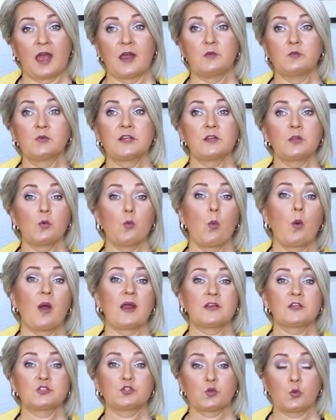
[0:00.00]
I really
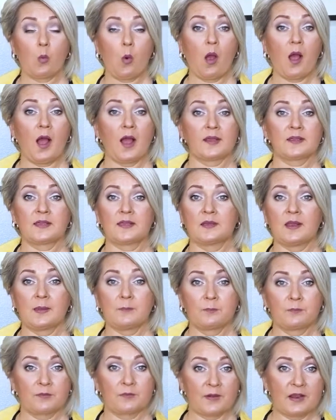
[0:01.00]
wanted to walk, and I
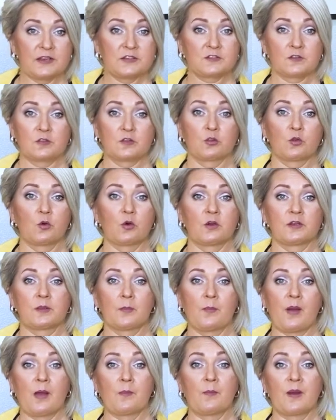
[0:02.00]
prayed to the Lord
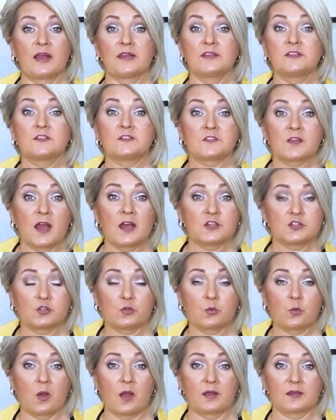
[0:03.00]
about my desire
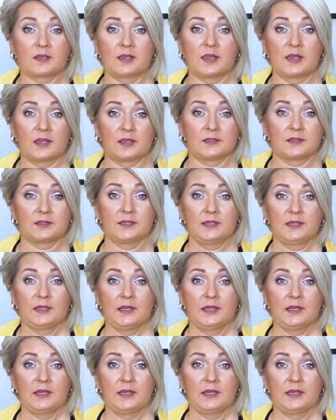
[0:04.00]
to walk again.